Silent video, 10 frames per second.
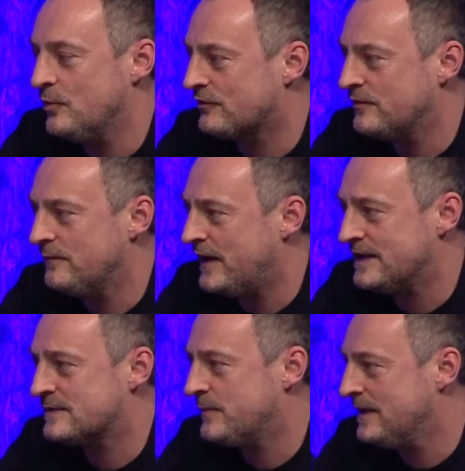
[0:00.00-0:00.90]
walk through
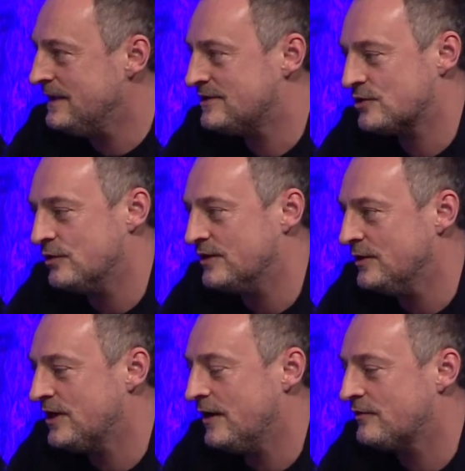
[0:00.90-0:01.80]
Venice Beach, or
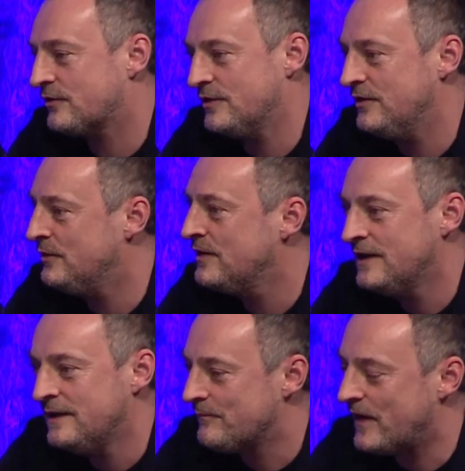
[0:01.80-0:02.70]
you go through
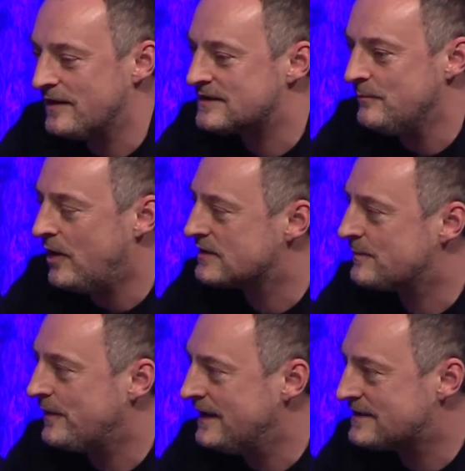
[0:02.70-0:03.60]
St. Mark's
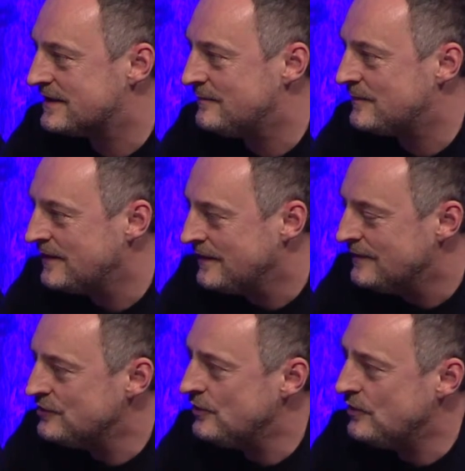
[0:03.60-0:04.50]
Place in
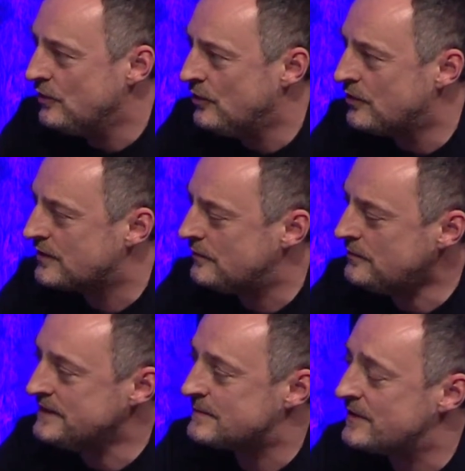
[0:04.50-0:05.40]
New York.
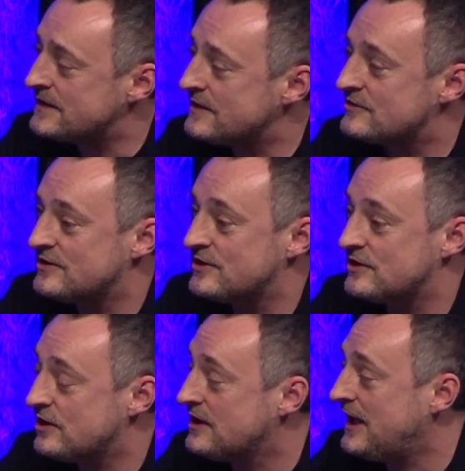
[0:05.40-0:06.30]
All these places used to just
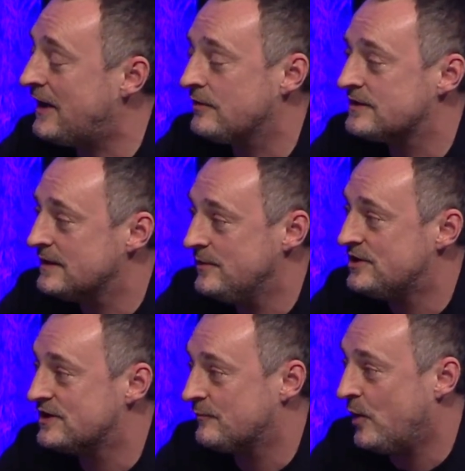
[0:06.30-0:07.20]
countless
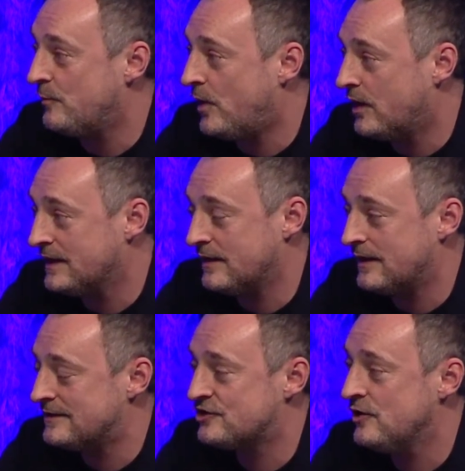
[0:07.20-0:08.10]
images of Bob Marley that
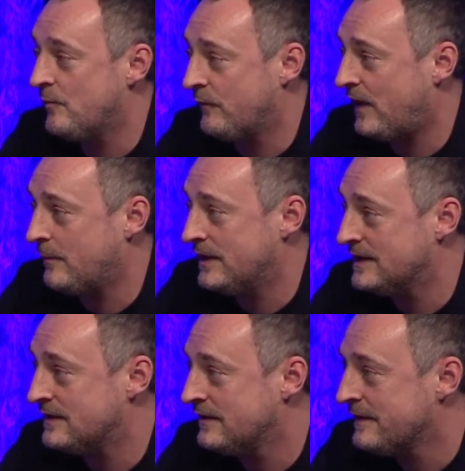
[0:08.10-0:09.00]
I assume the
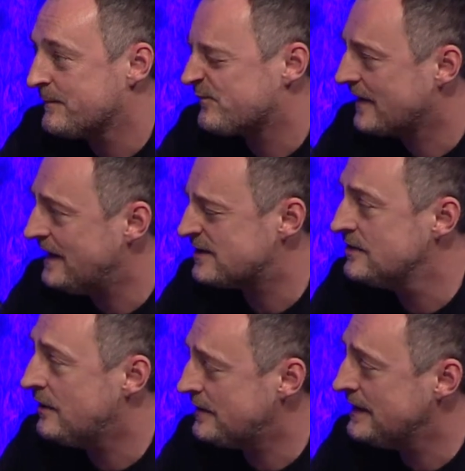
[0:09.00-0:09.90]
family gets
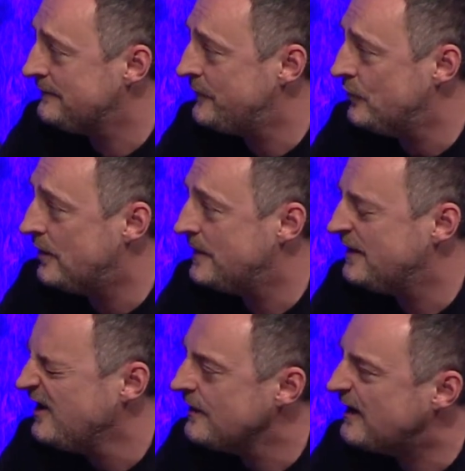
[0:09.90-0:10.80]
nothing for. I mean,
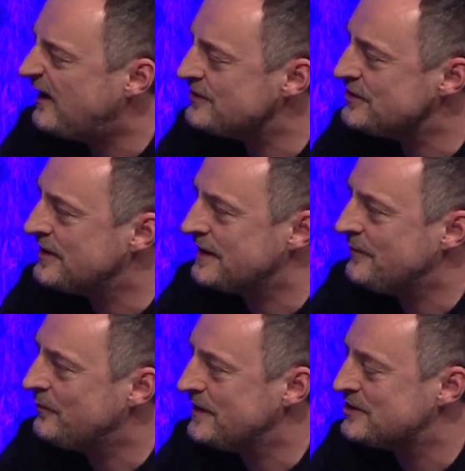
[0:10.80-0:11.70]
how did you kind
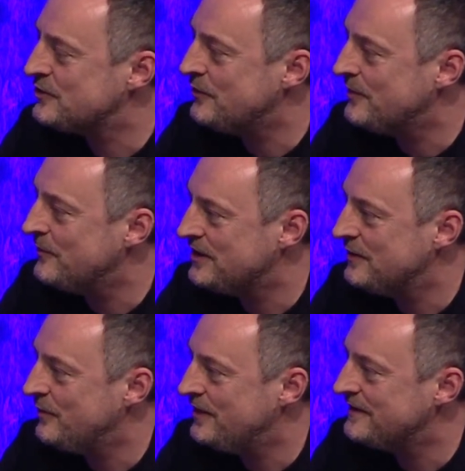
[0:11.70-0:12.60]
of reassure them that
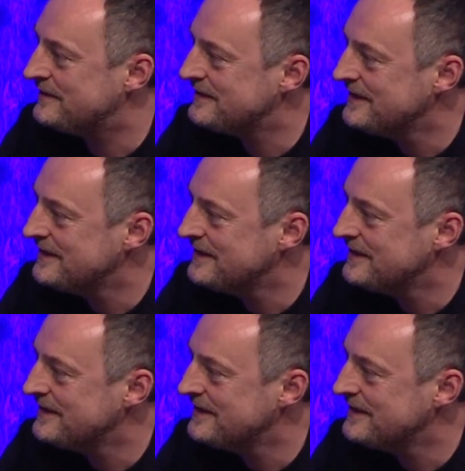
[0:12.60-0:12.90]
you weren't